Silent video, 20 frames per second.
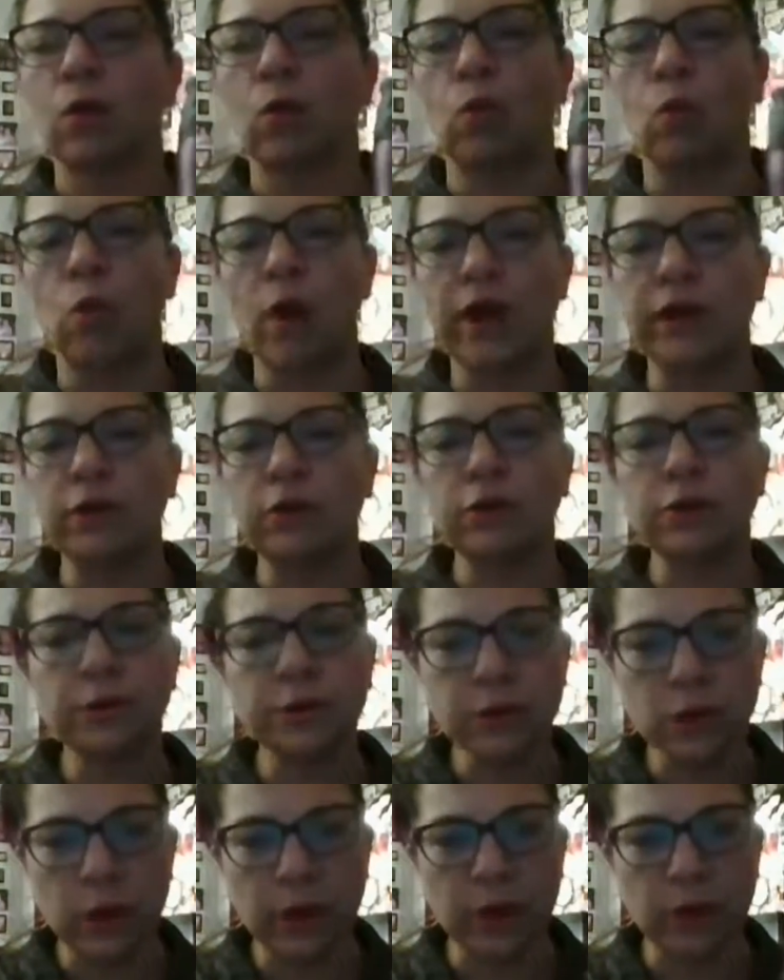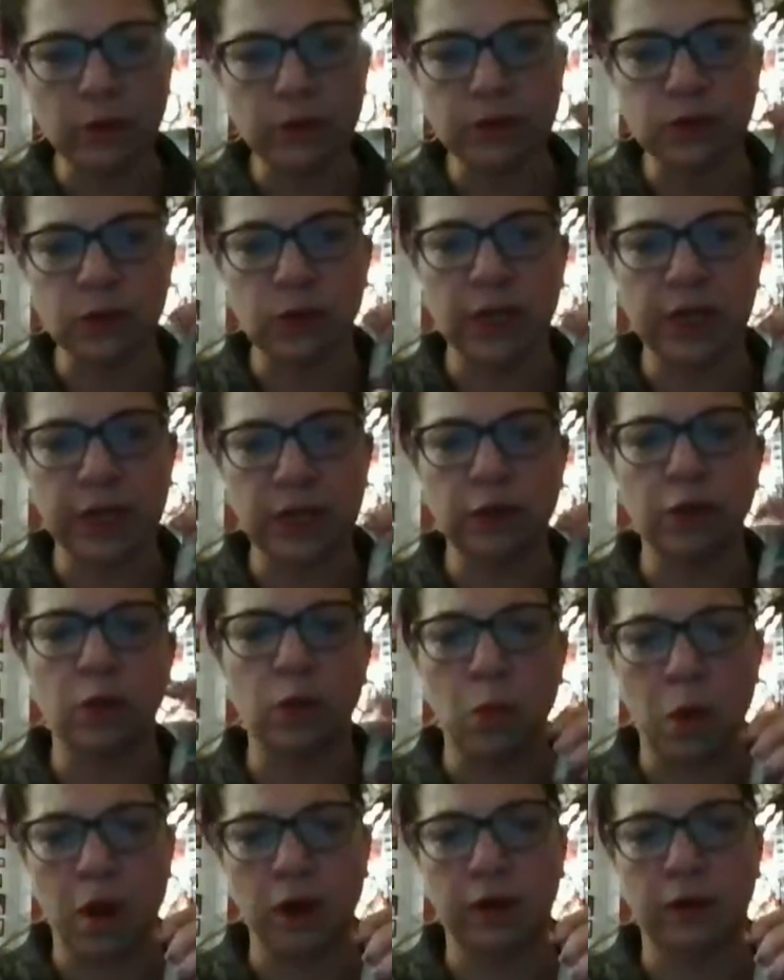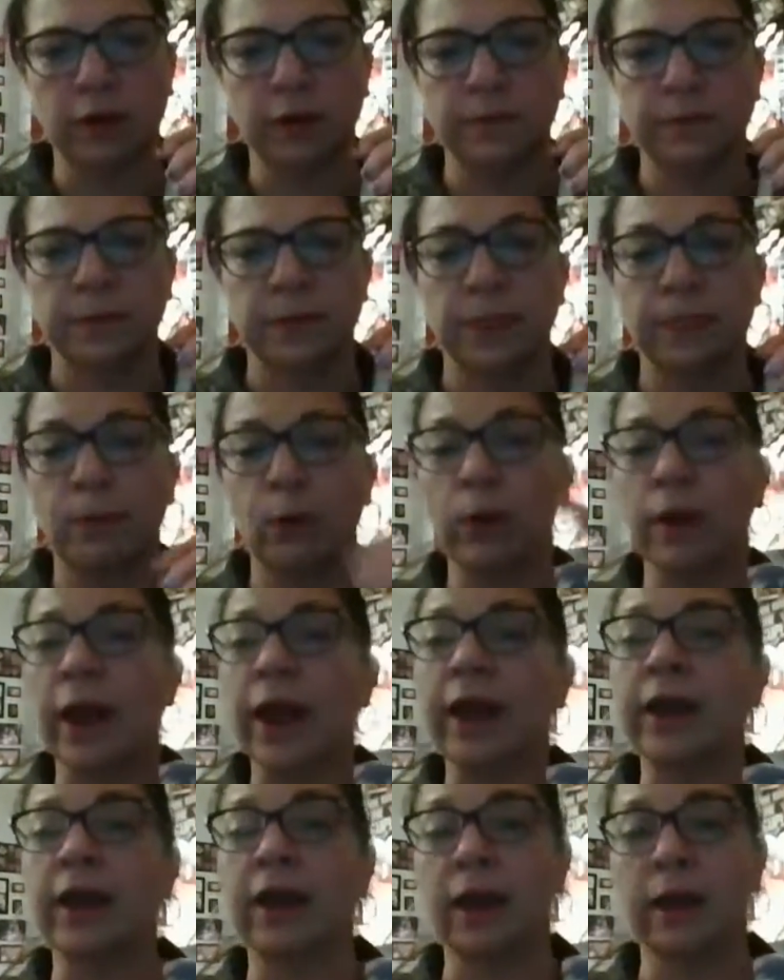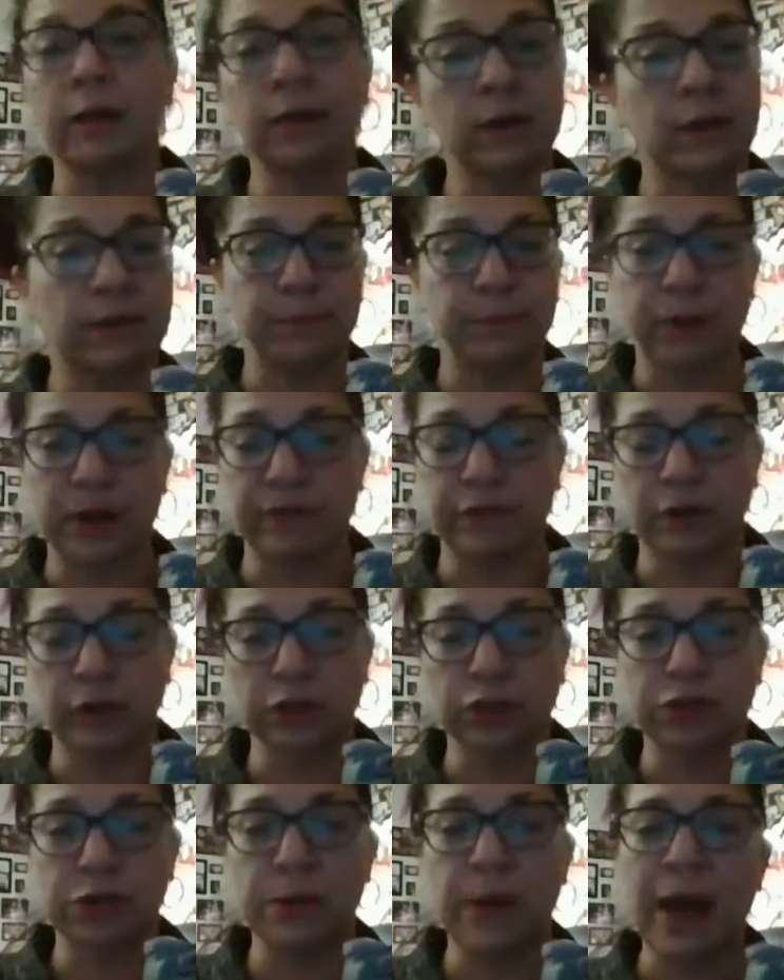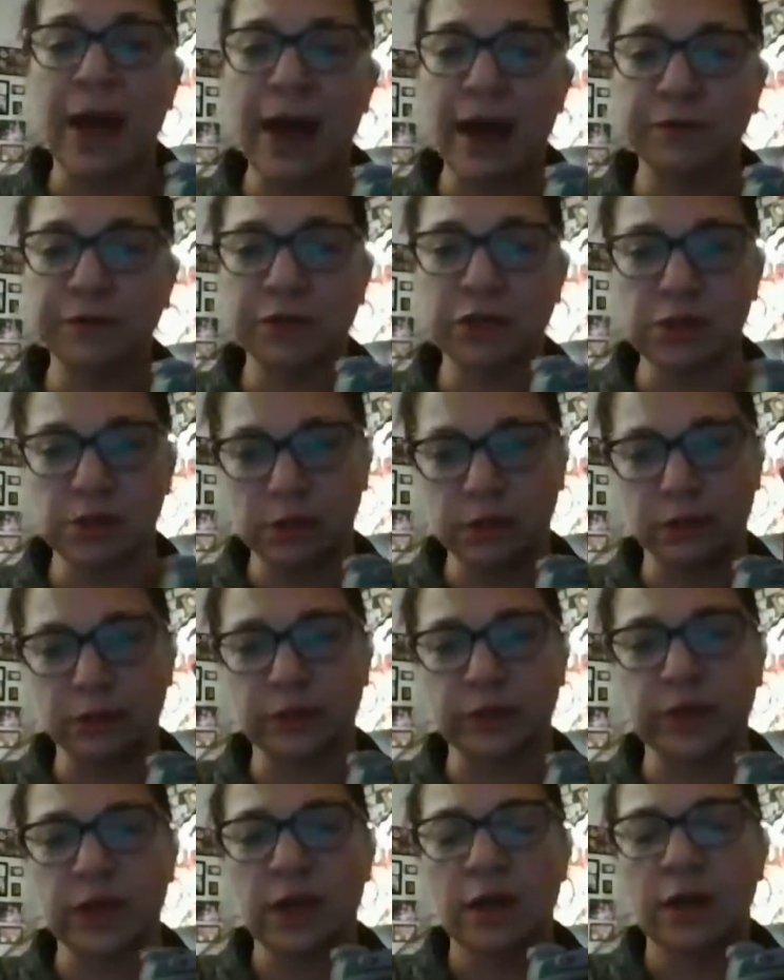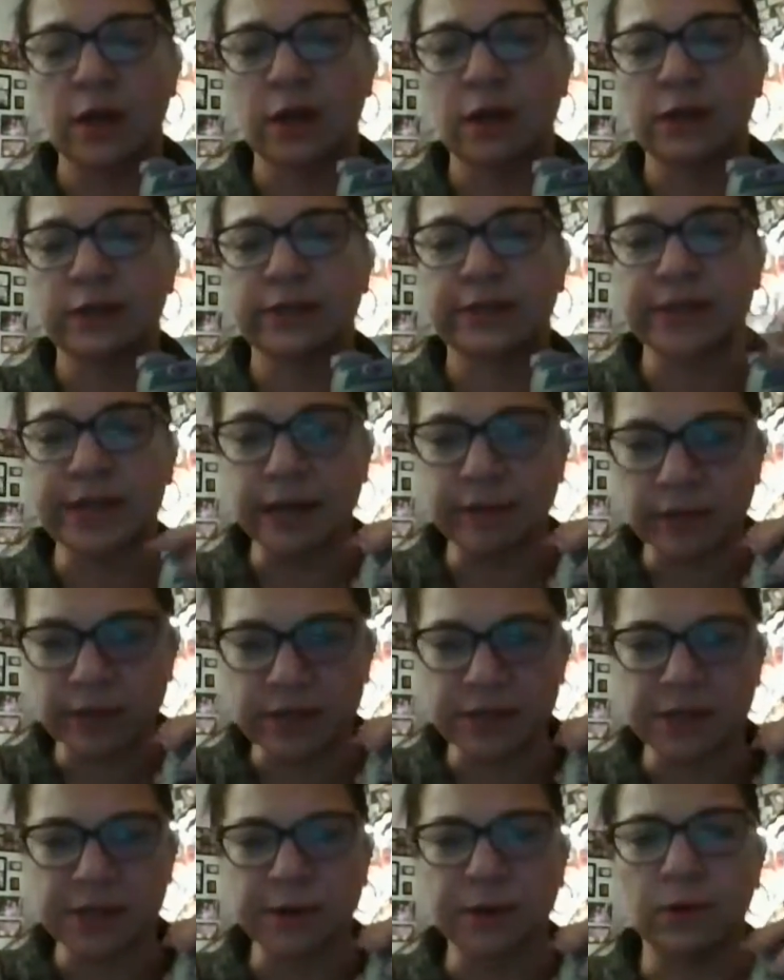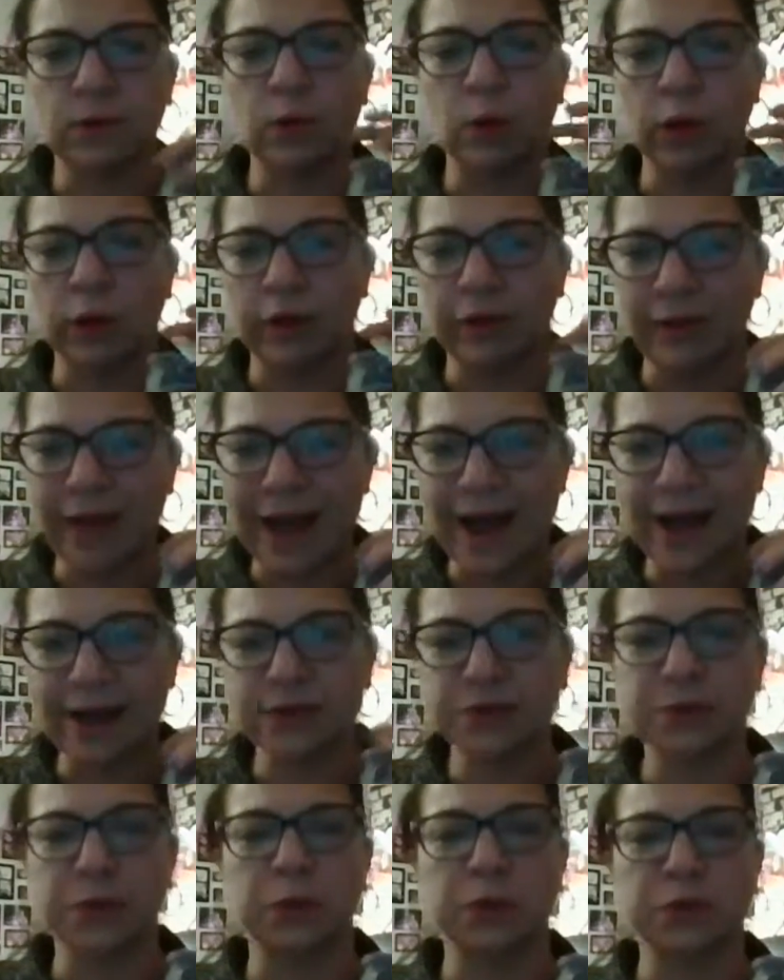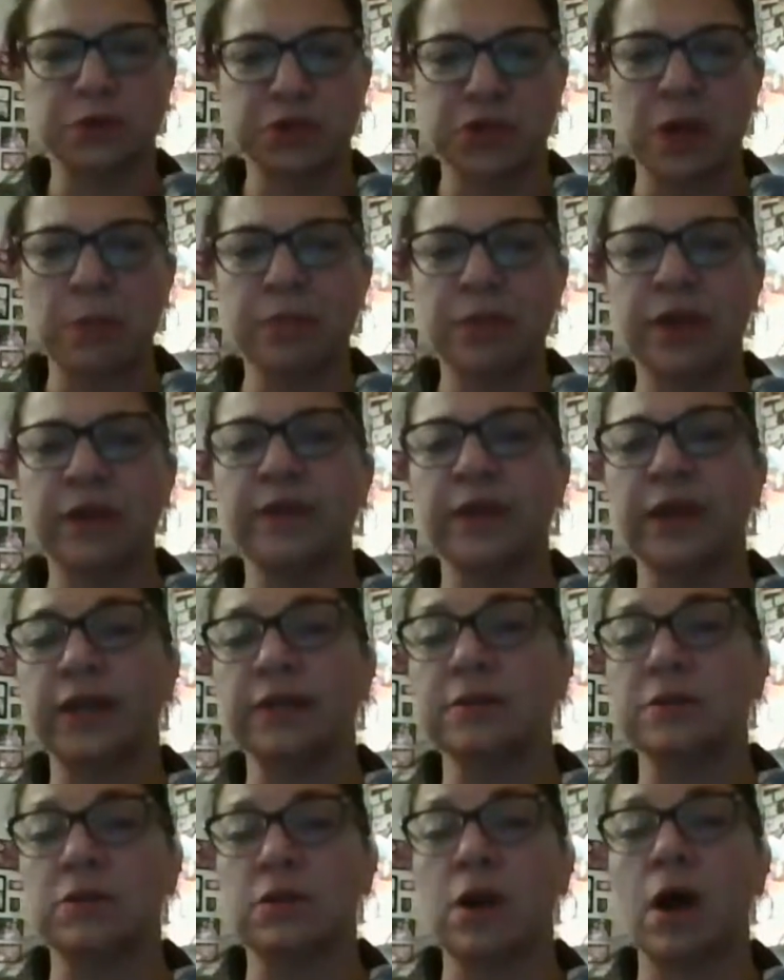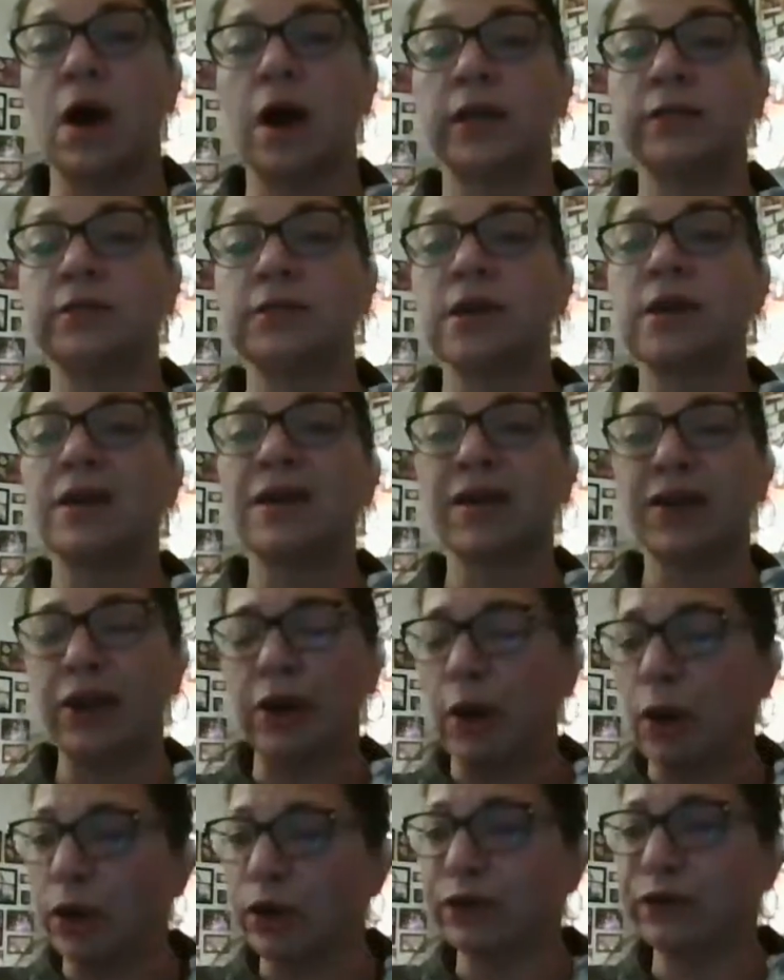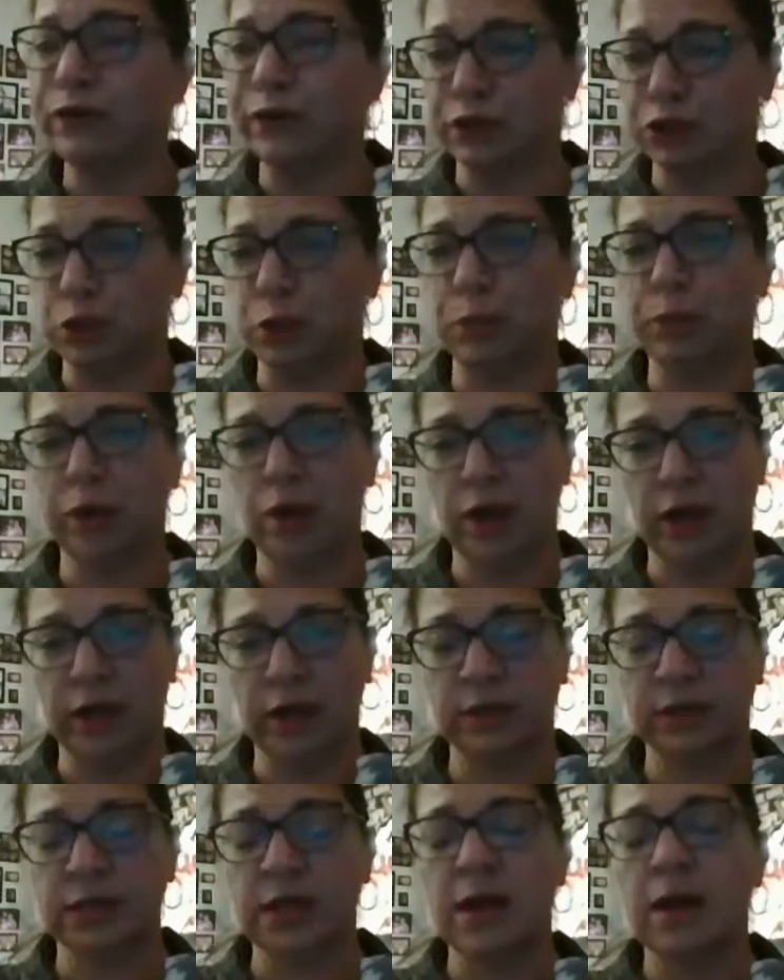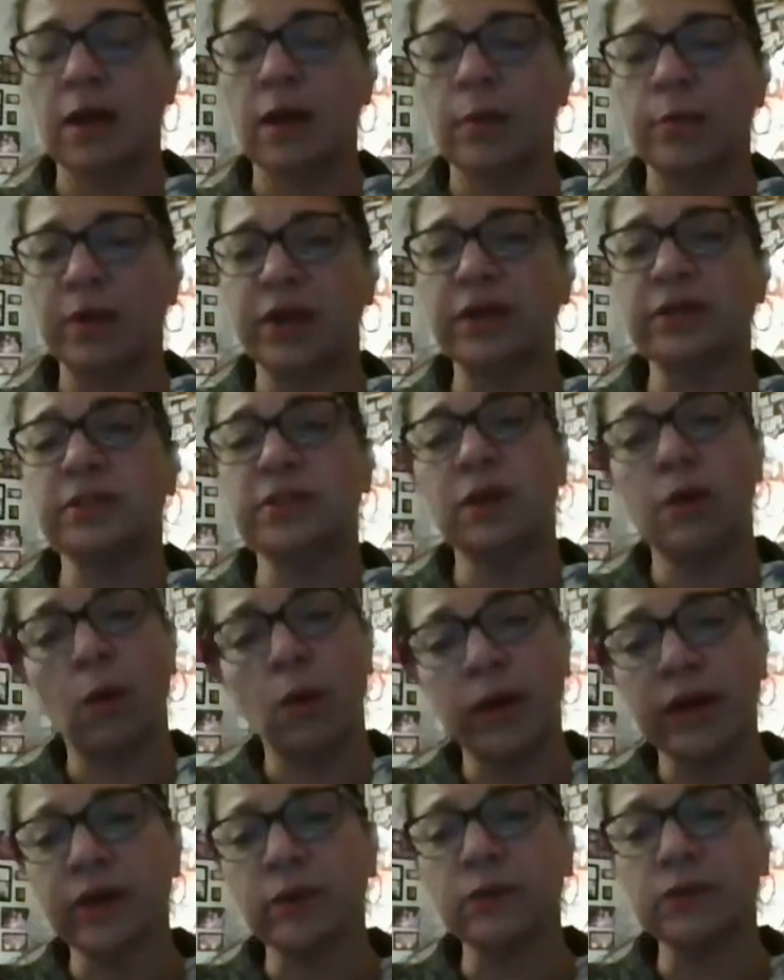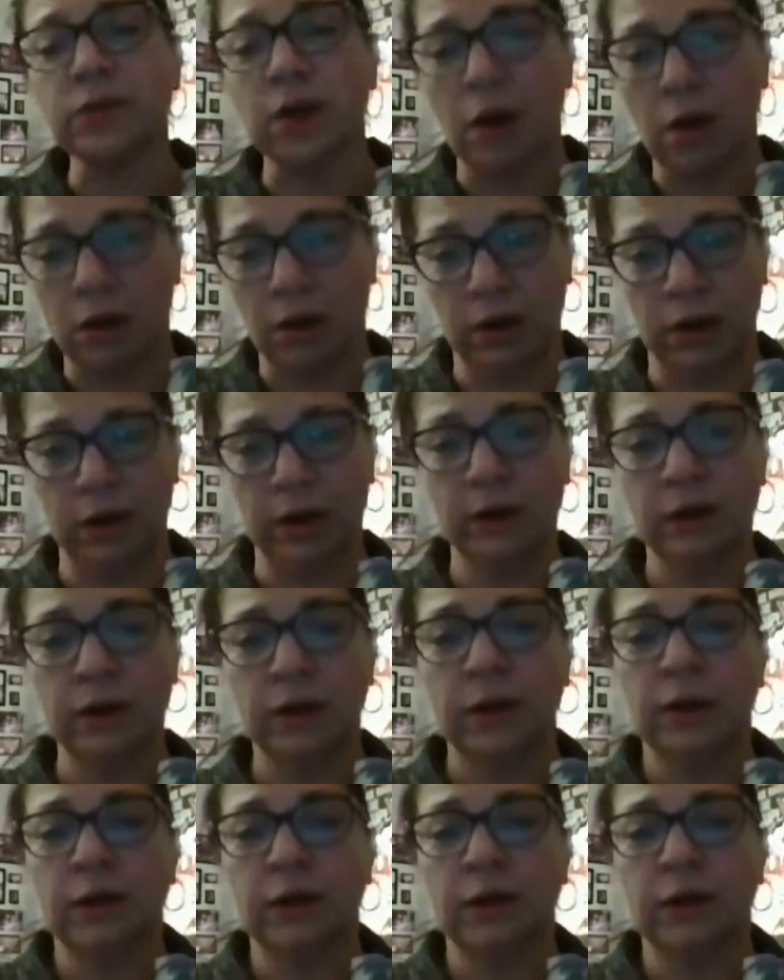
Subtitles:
When you use oils in your water or any beverage, you have to use stainless steel or glass or something that is not an artificial product, because the oils are